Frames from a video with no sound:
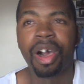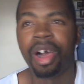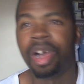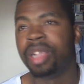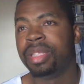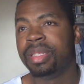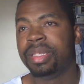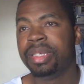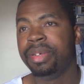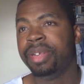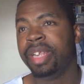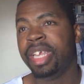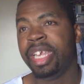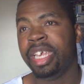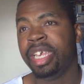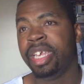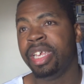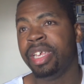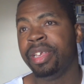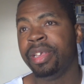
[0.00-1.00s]
onto
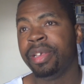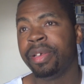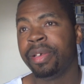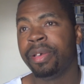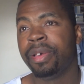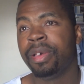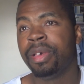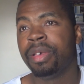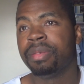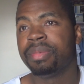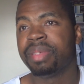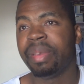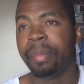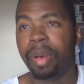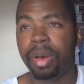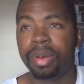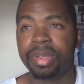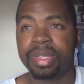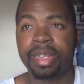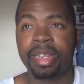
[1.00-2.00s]
the
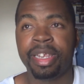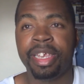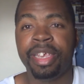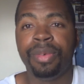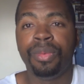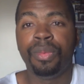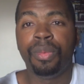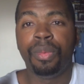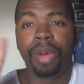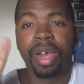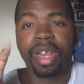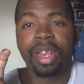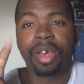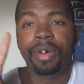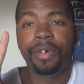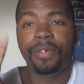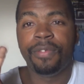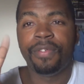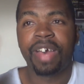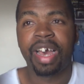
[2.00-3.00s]
supposedly
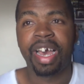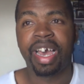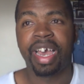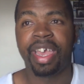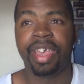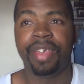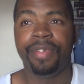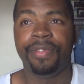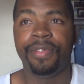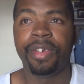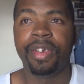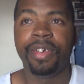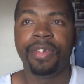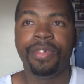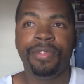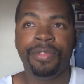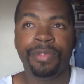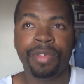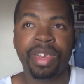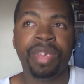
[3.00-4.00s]
105
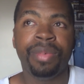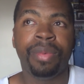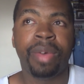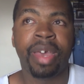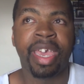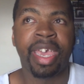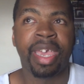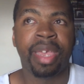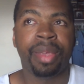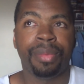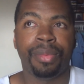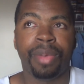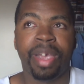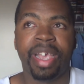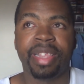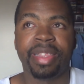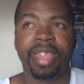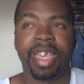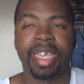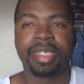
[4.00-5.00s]
freeway
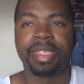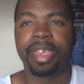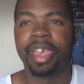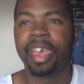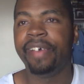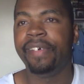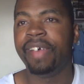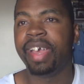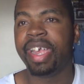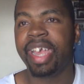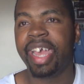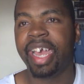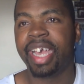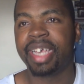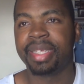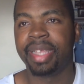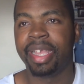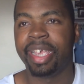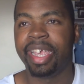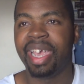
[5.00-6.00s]
right next to
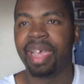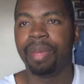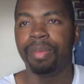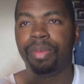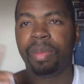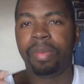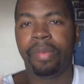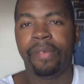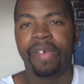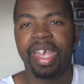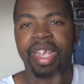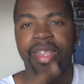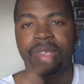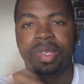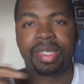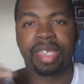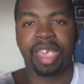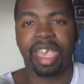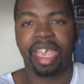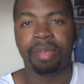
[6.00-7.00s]
LAX and they kept replaying
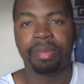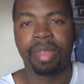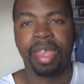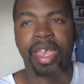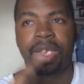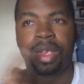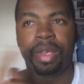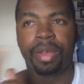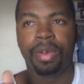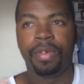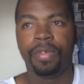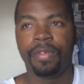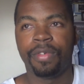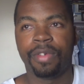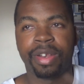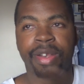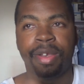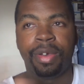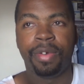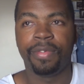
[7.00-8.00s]
the same thing
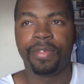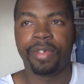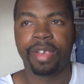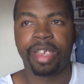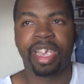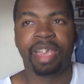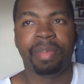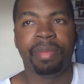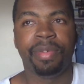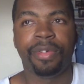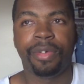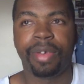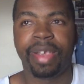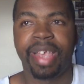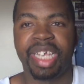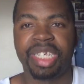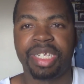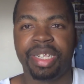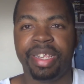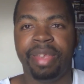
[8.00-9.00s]
over and over again before he
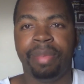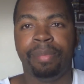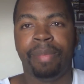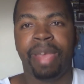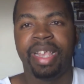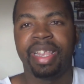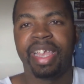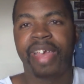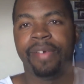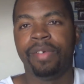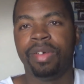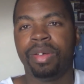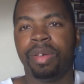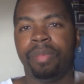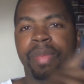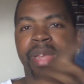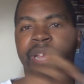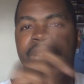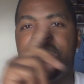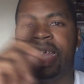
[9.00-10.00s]
actually made that little
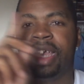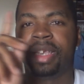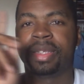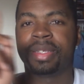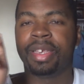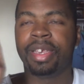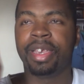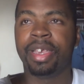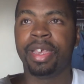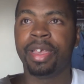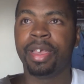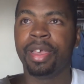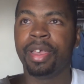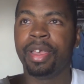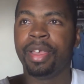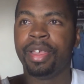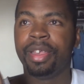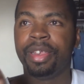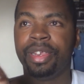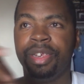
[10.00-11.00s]
big ass
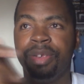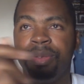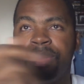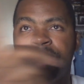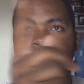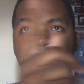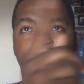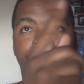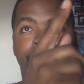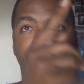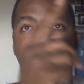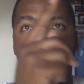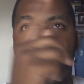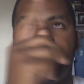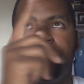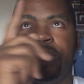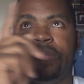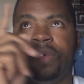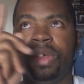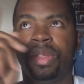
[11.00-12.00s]
U turn
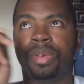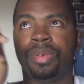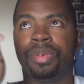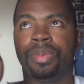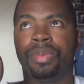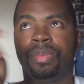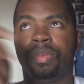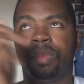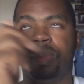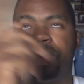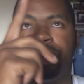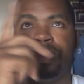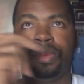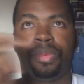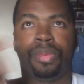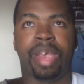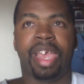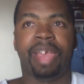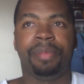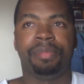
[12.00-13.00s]
up the little
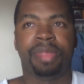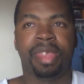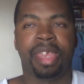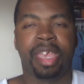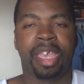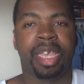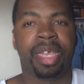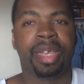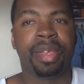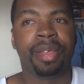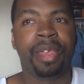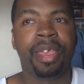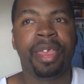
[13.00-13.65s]
ramp thing.